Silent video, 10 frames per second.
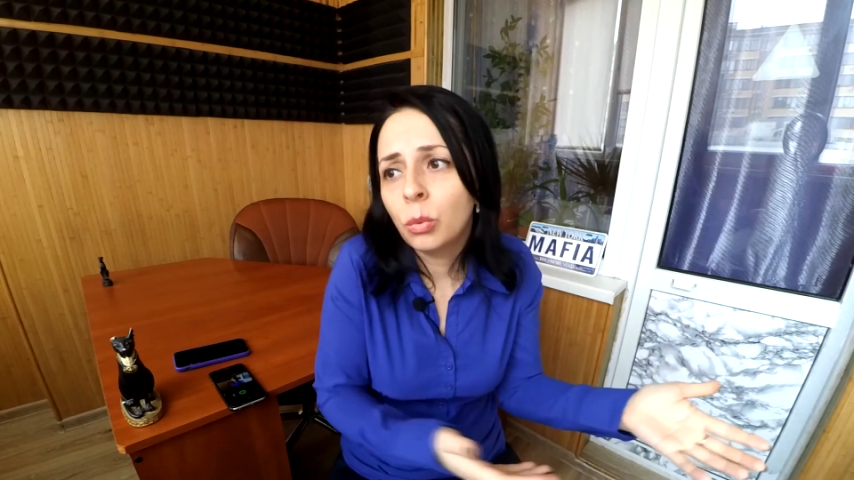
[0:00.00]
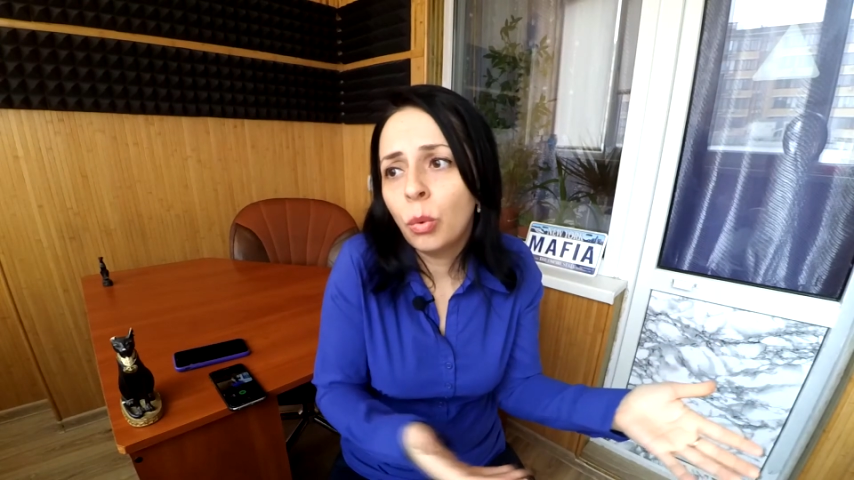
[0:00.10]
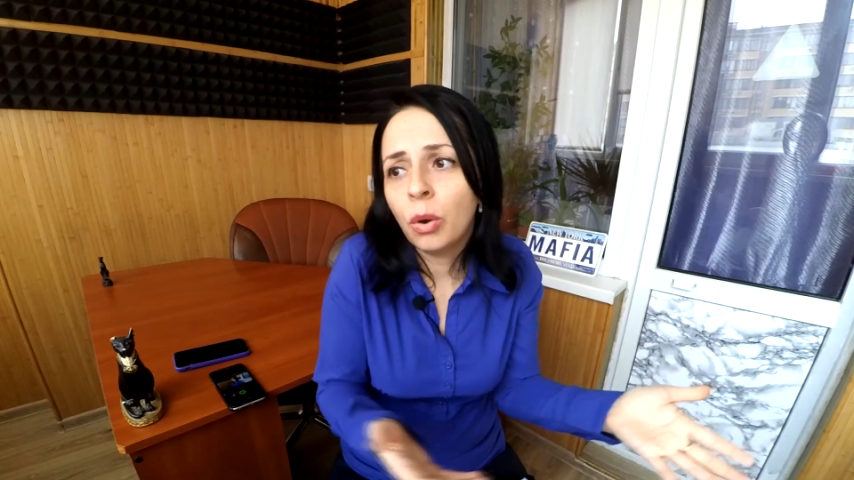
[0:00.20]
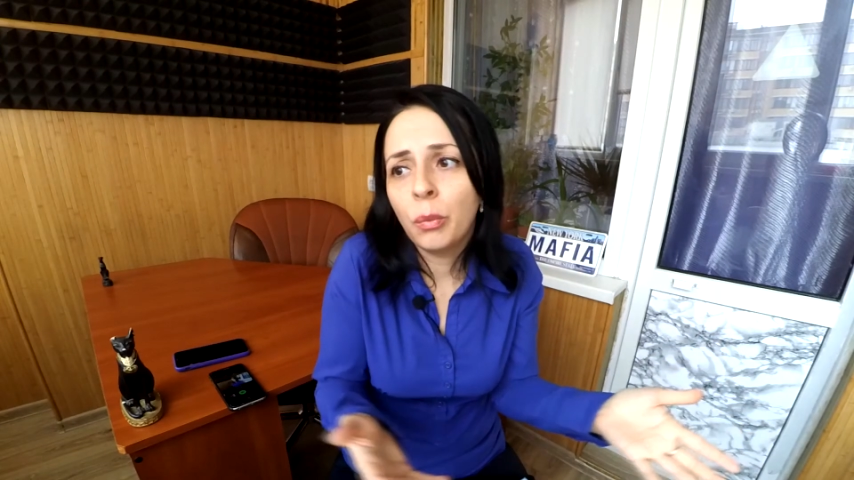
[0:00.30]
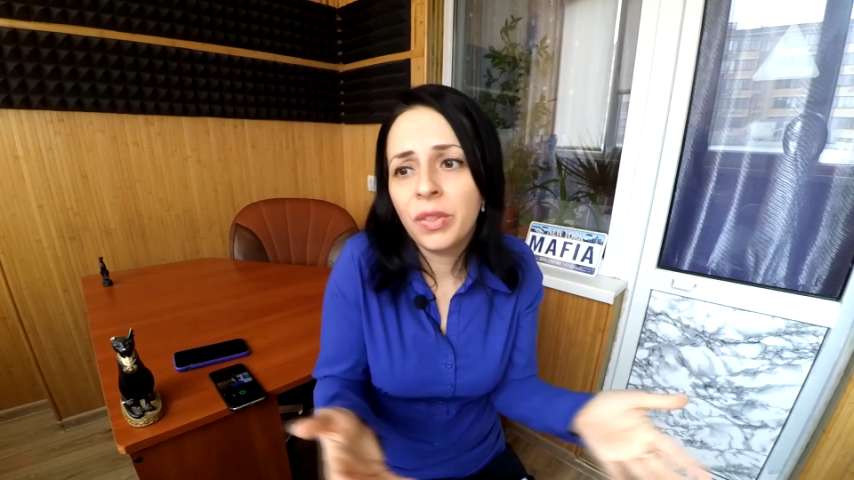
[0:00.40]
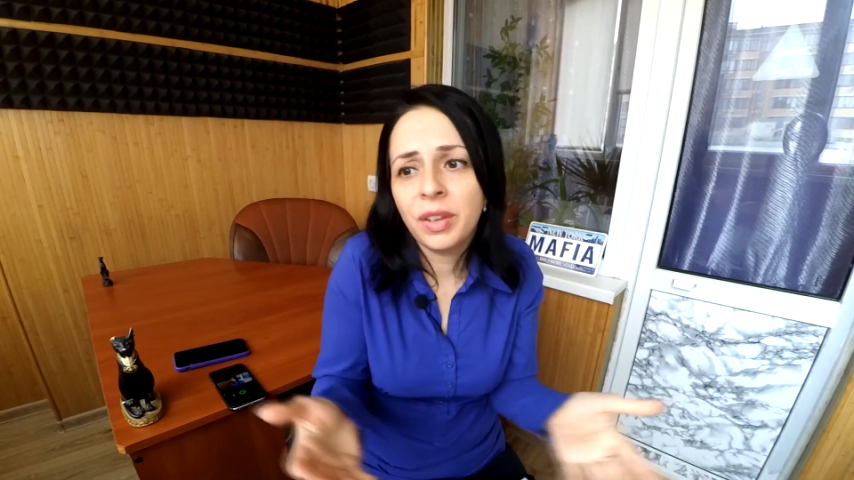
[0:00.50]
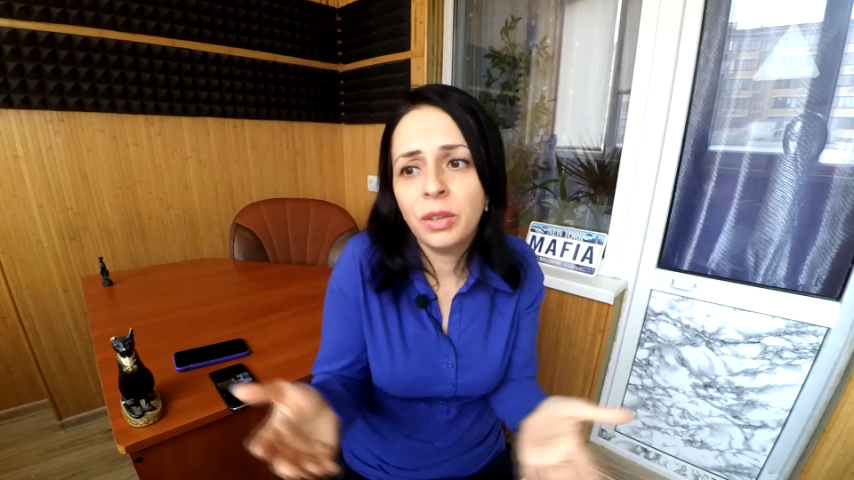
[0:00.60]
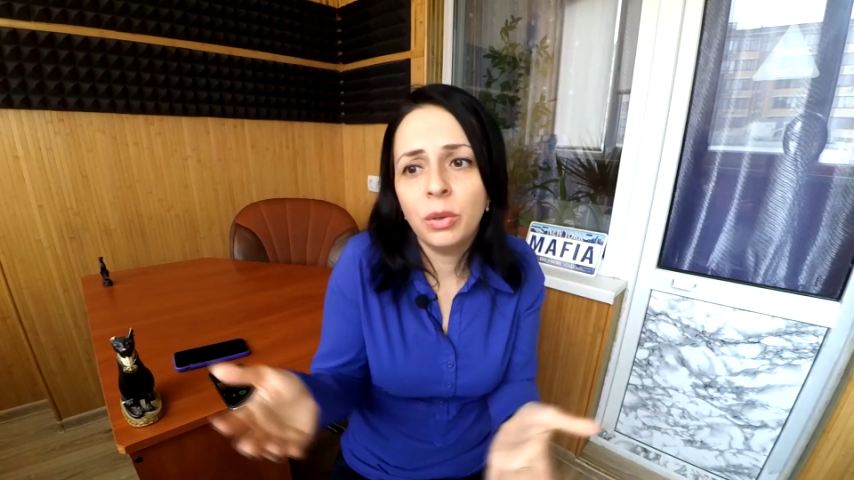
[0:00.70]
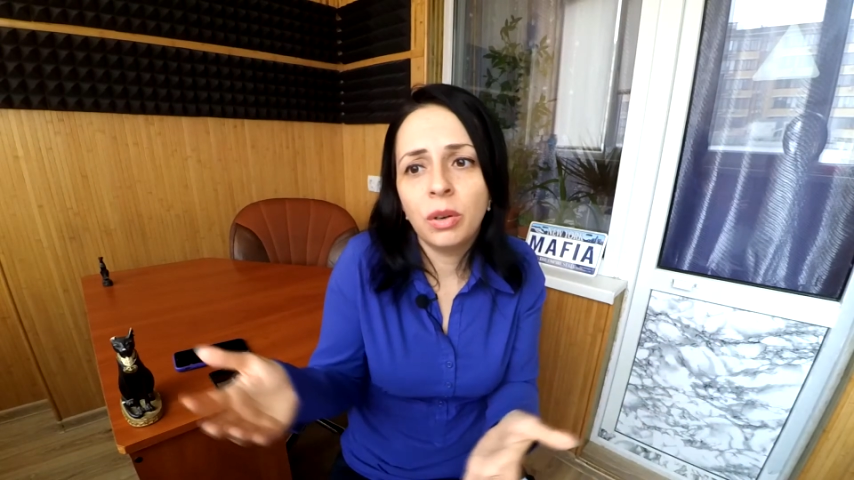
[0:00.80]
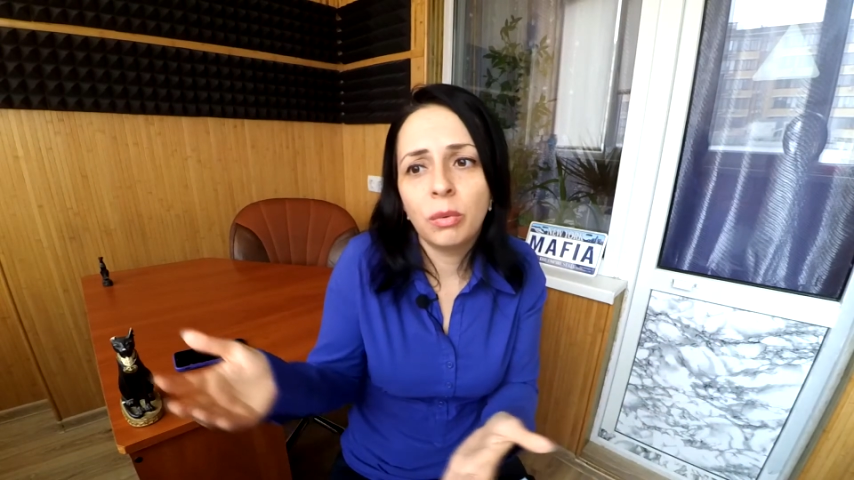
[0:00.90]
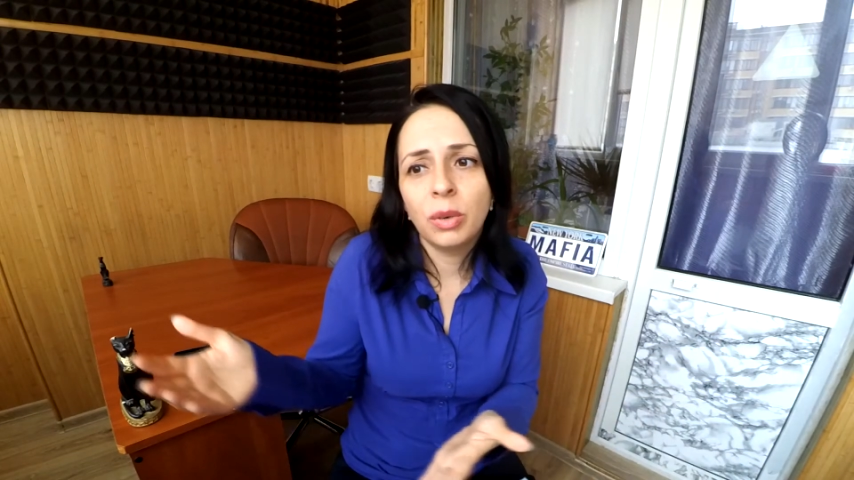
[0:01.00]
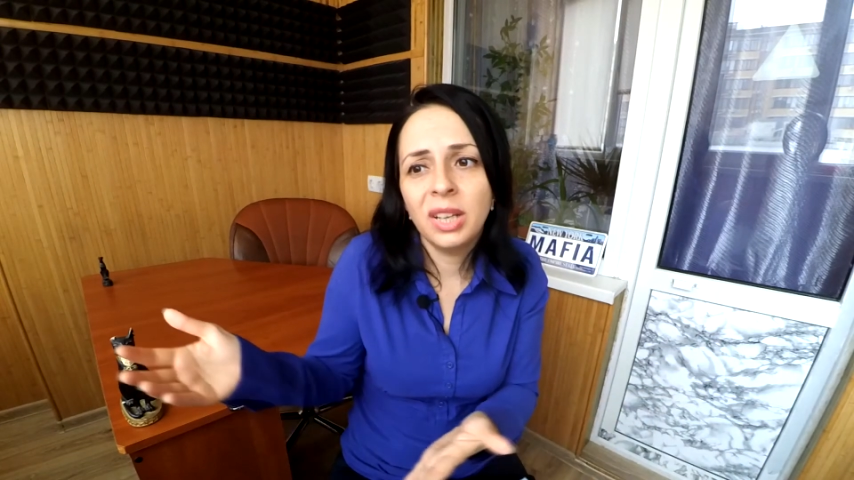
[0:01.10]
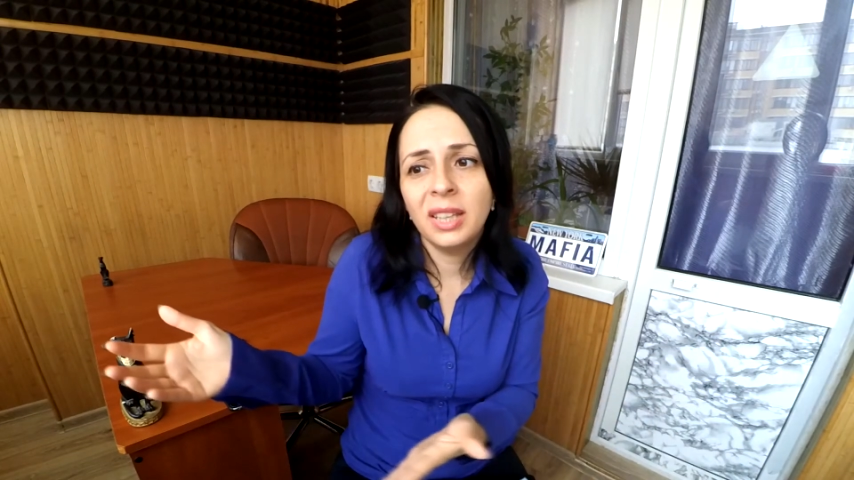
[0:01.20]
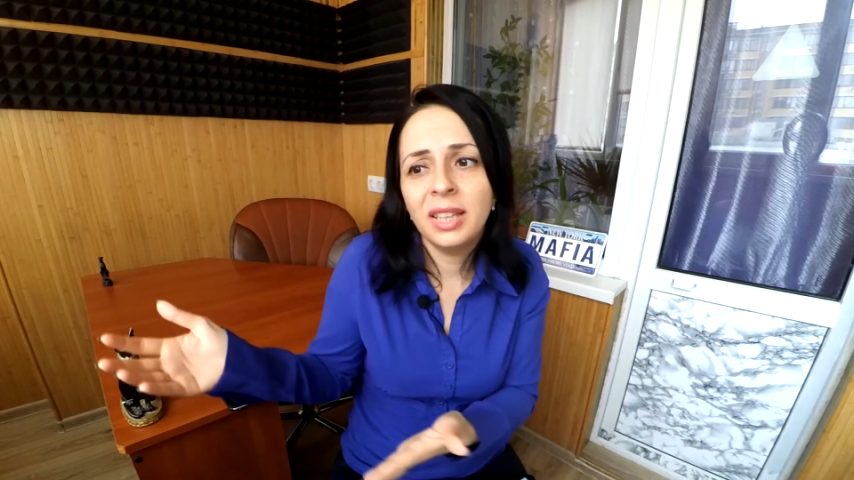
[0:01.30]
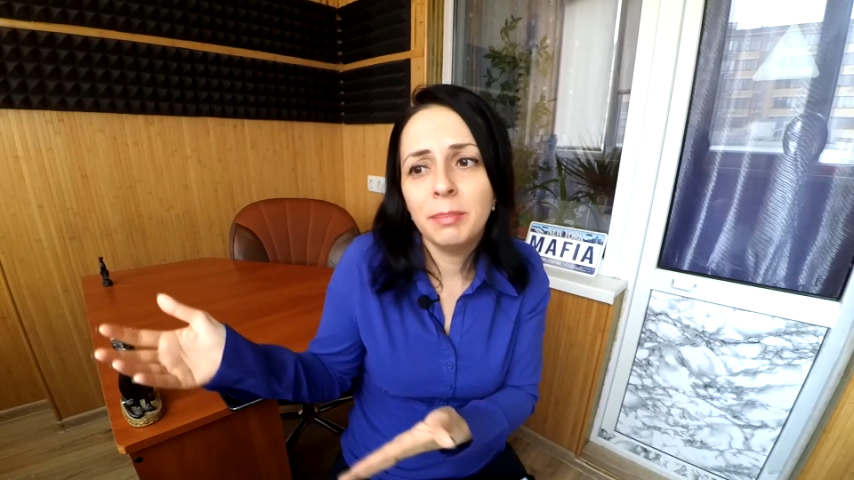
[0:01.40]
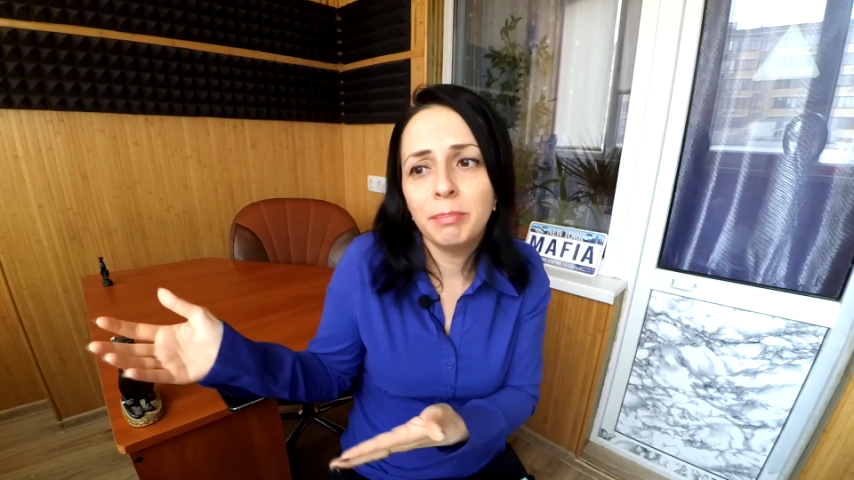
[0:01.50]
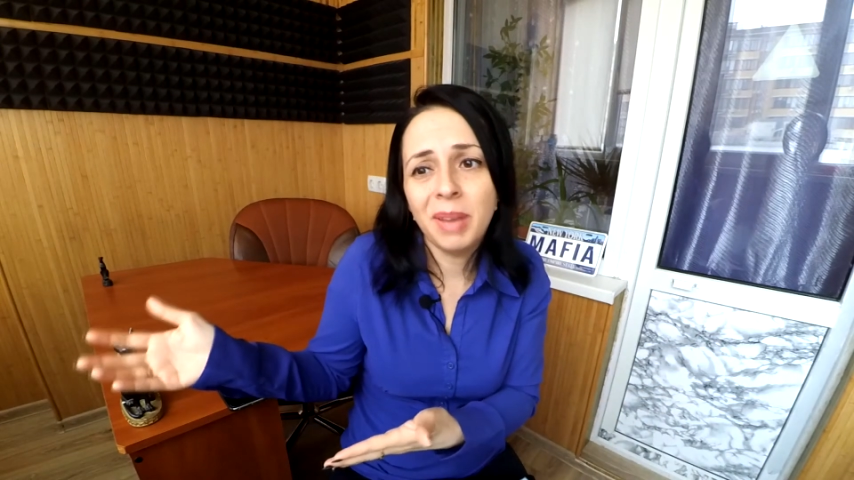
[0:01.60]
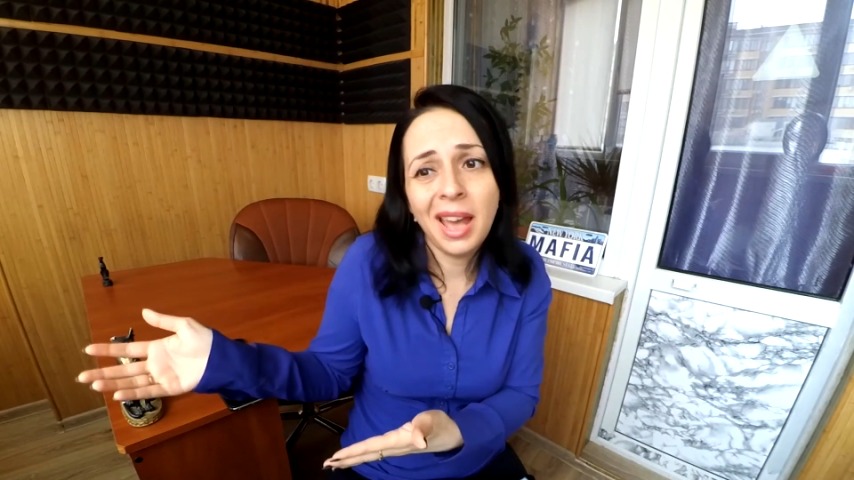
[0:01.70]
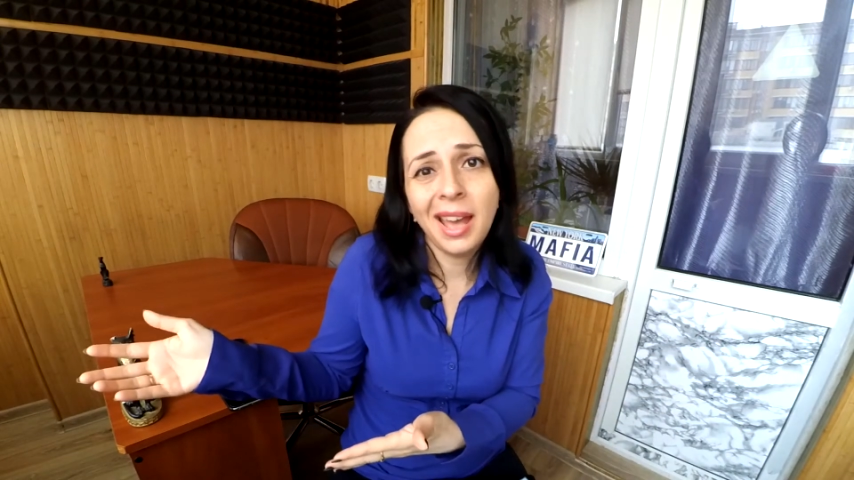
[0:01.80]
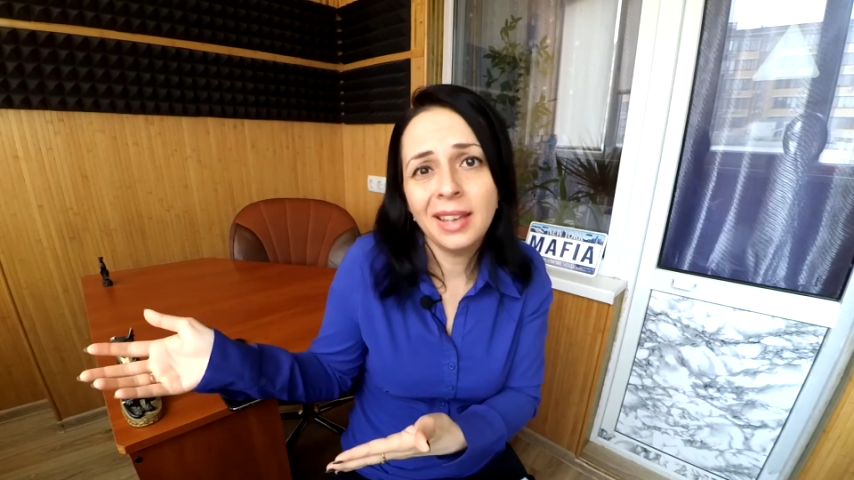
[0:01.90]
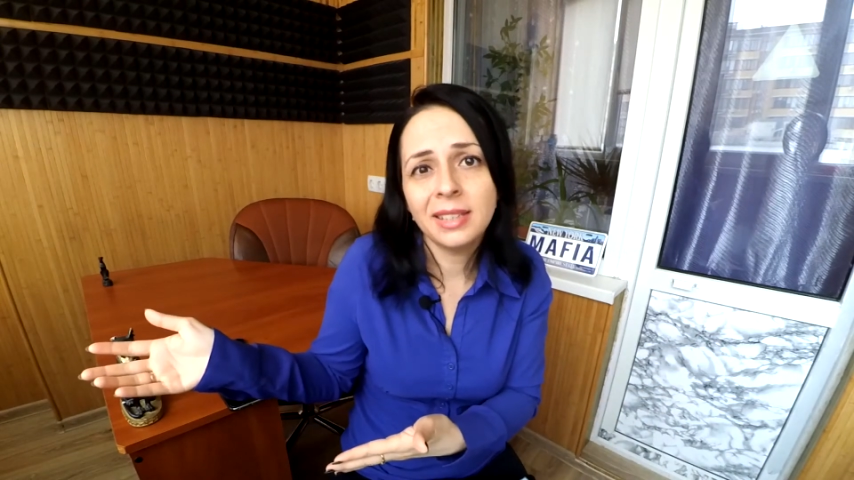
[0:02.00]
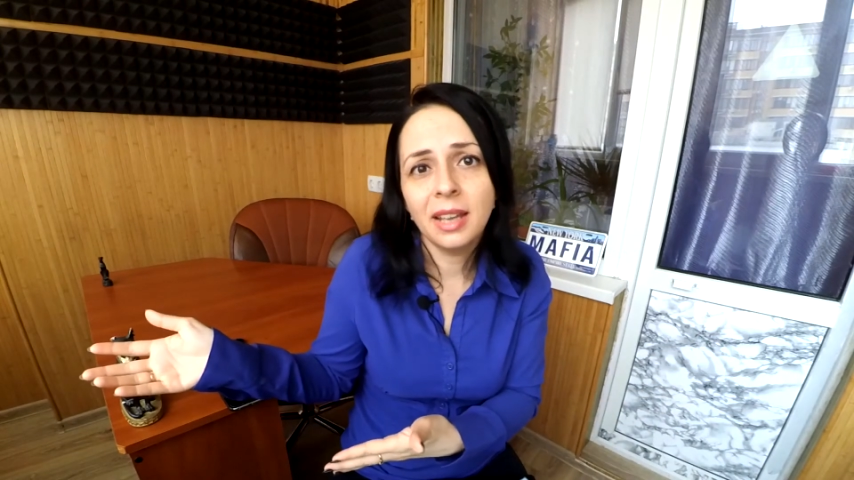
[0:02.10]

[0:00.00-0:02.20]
or whether you are really bad